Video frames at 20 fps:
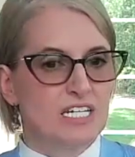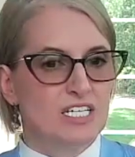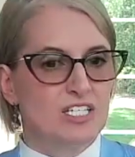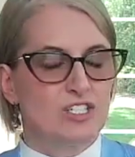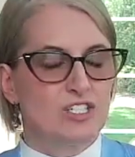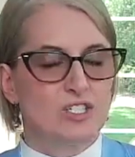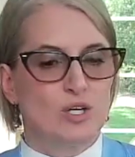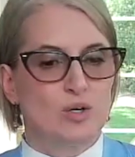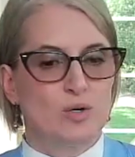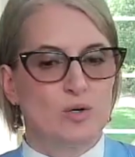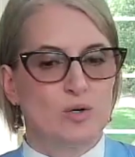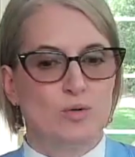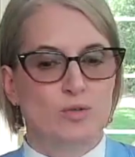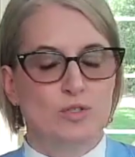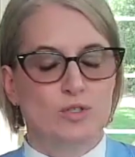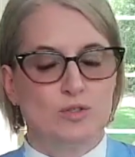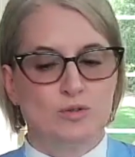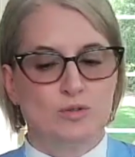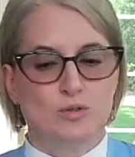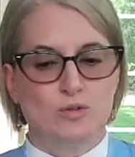So
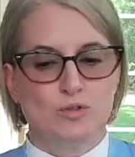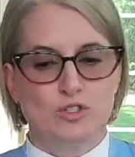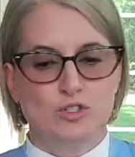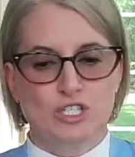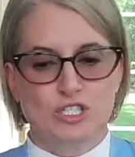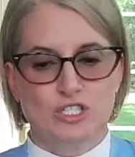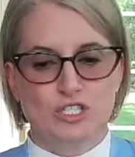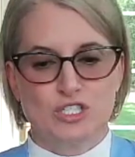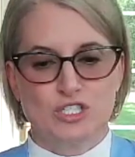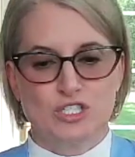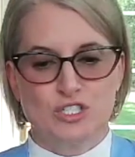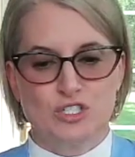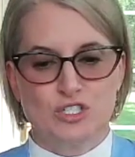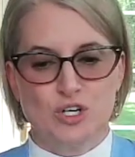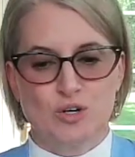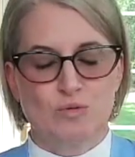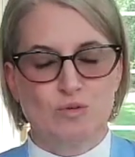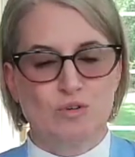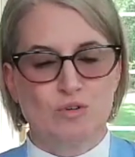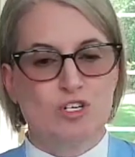you just
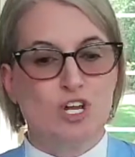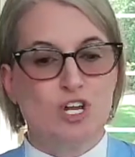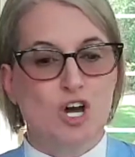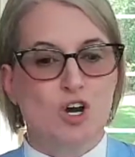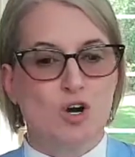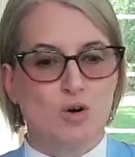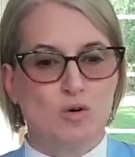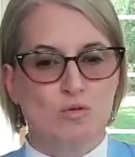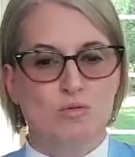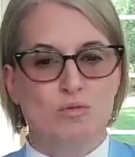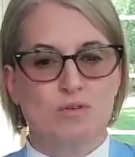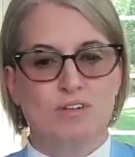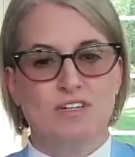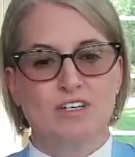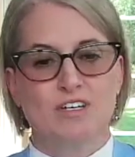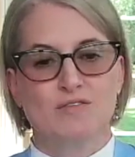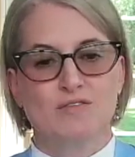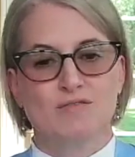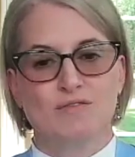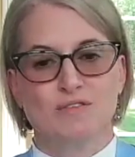don't know
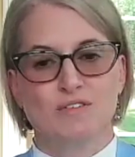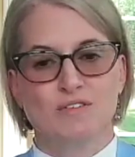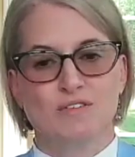if